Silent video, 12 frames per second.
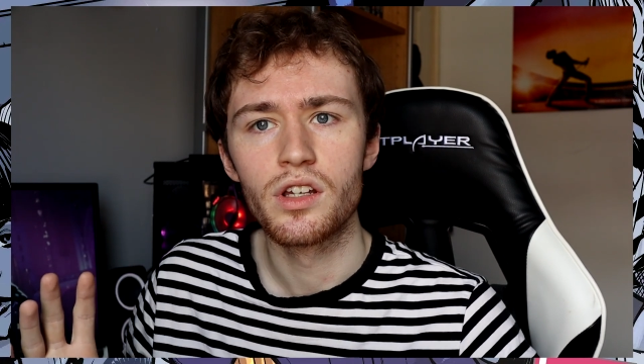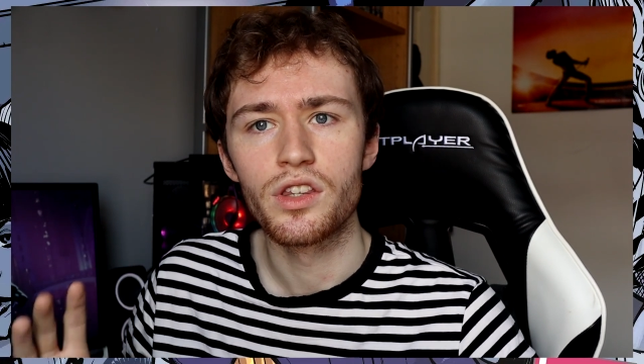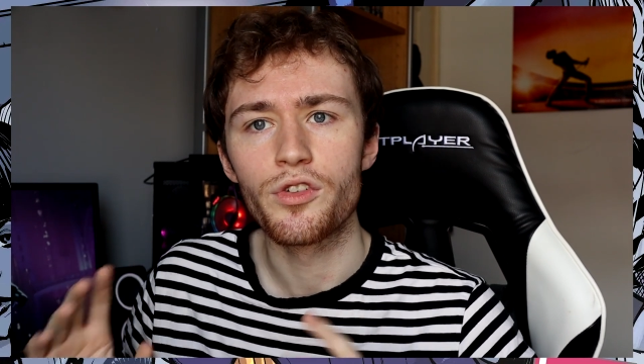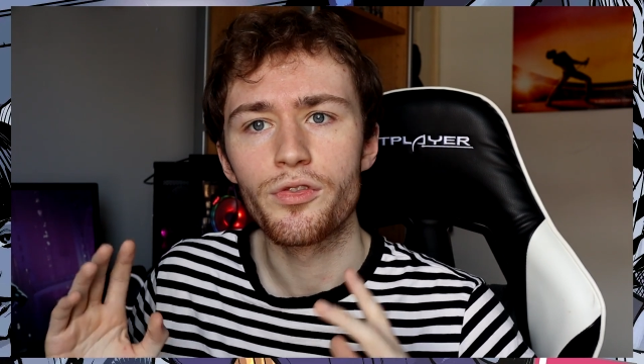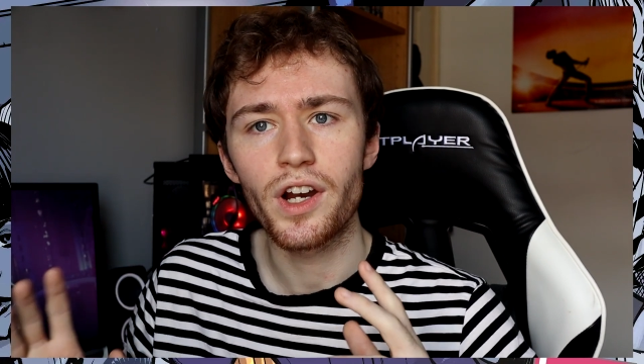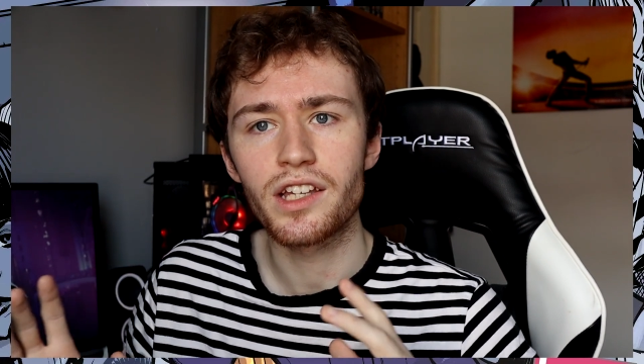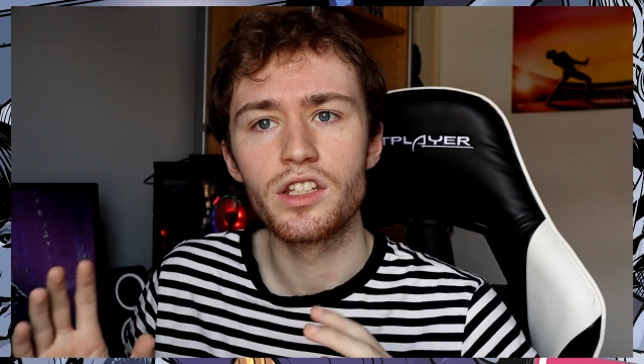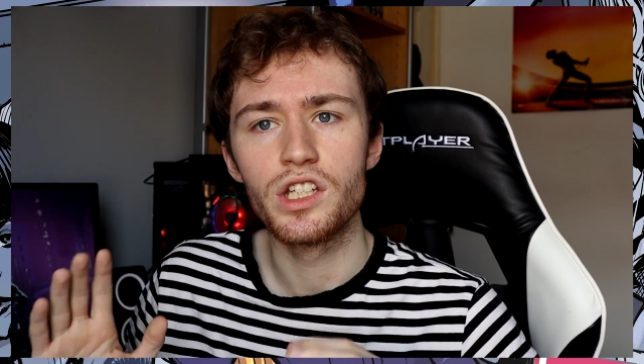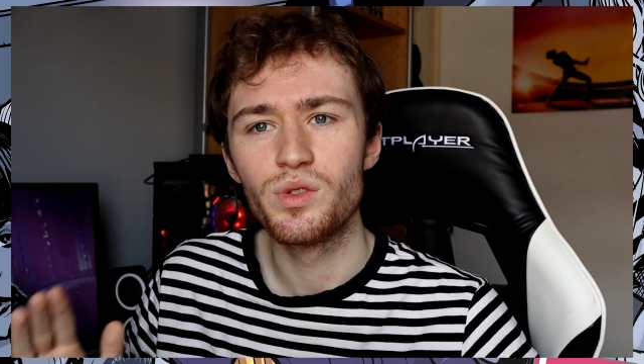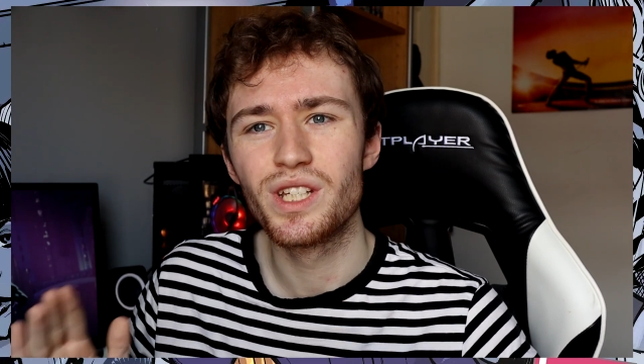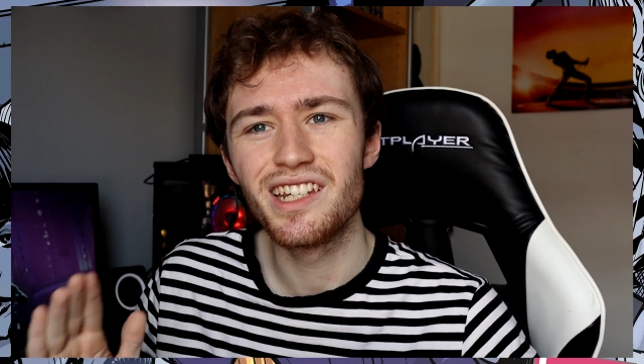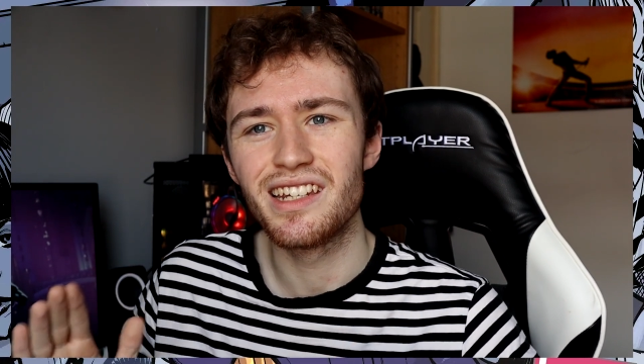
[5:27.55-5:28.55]
The fact that
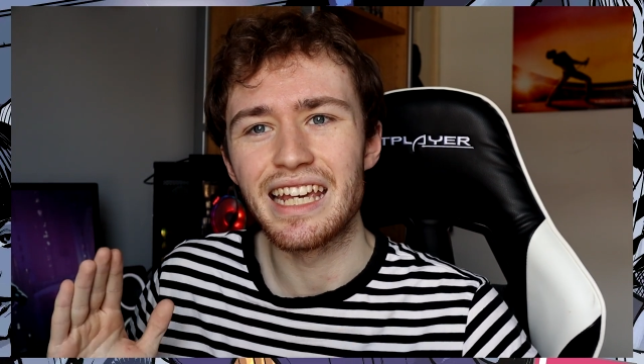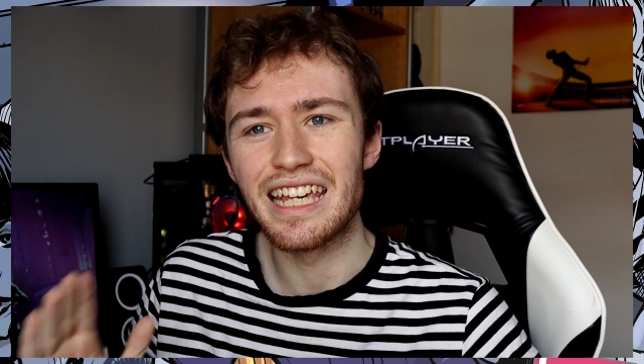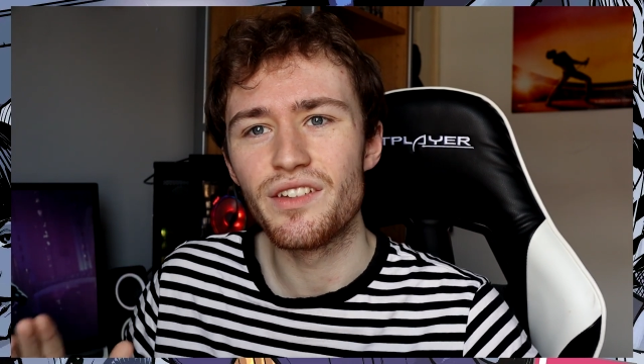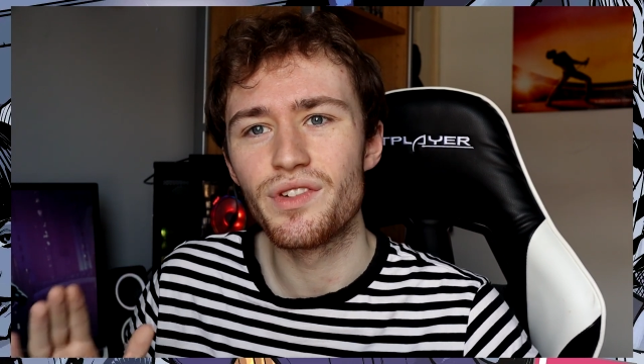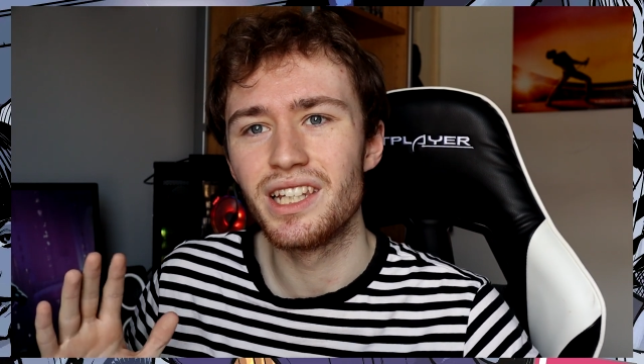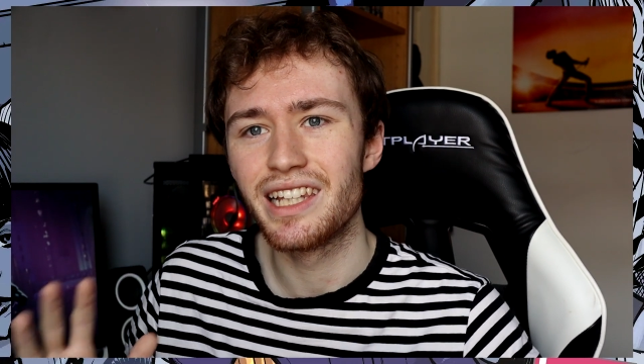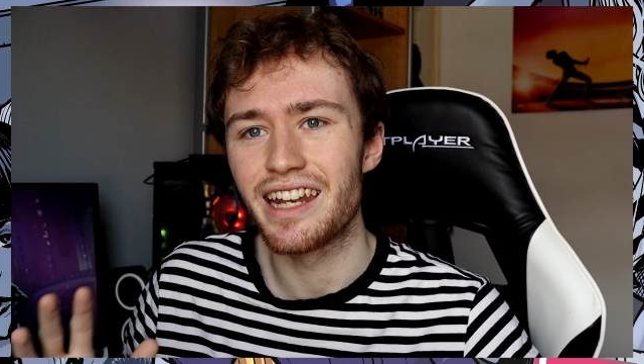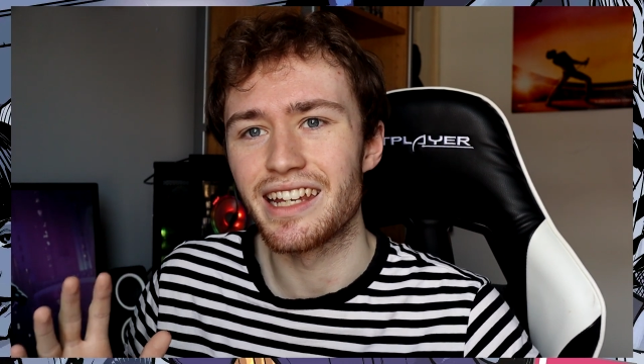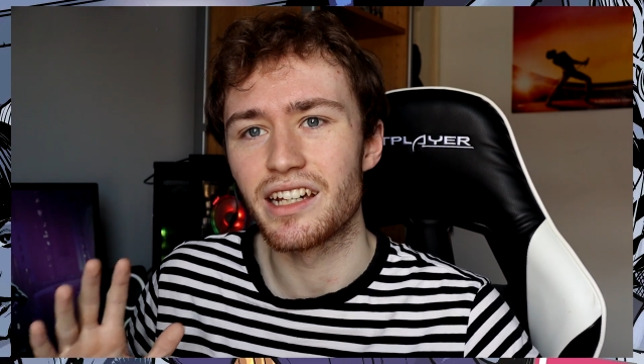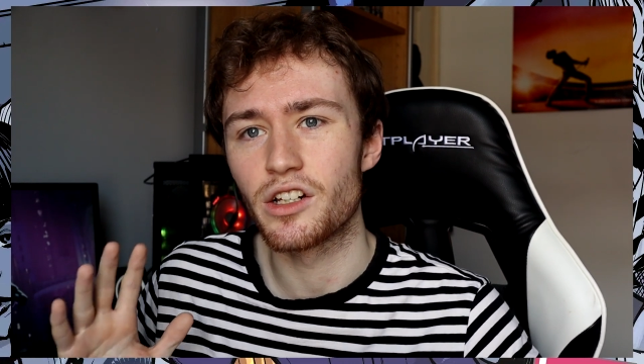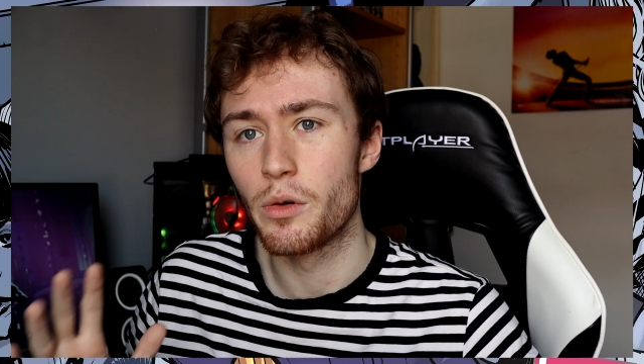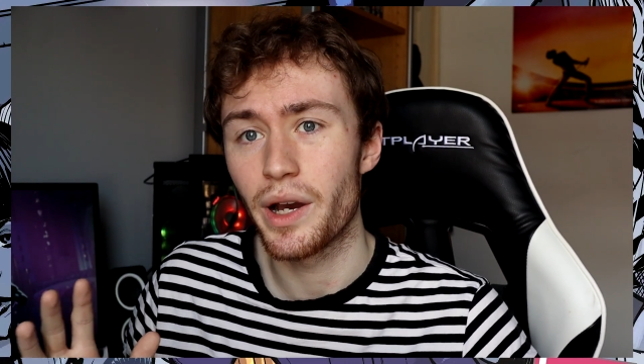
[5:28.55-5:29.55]
you didn't even let
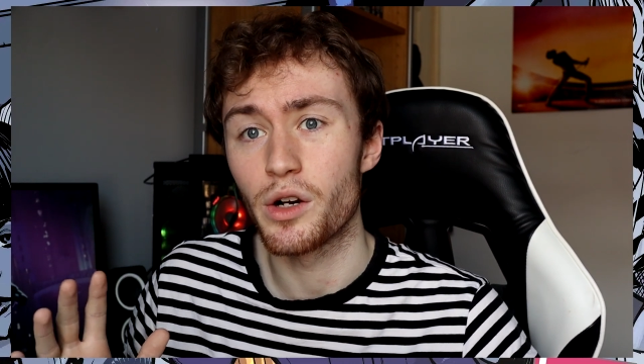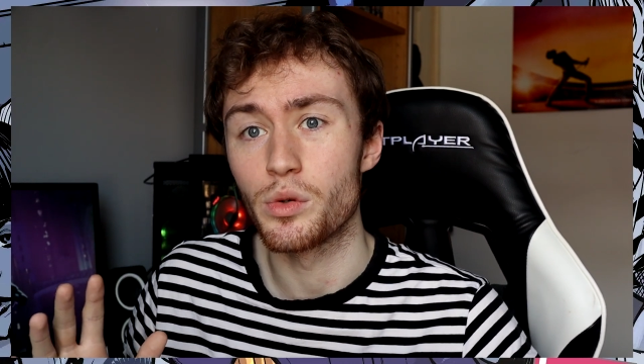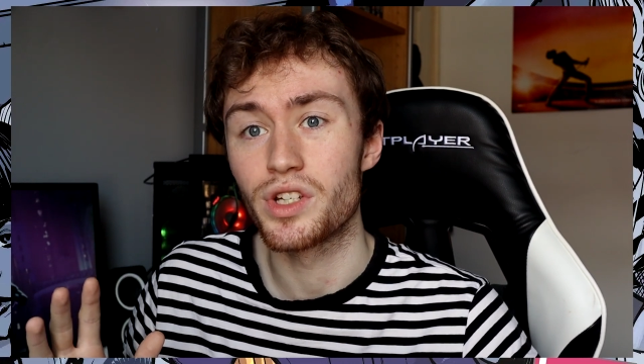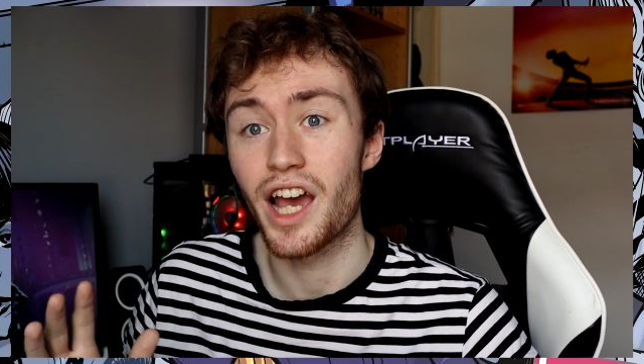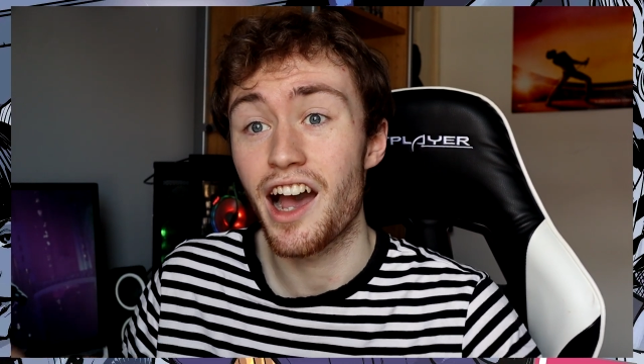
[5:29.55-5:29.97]
it come out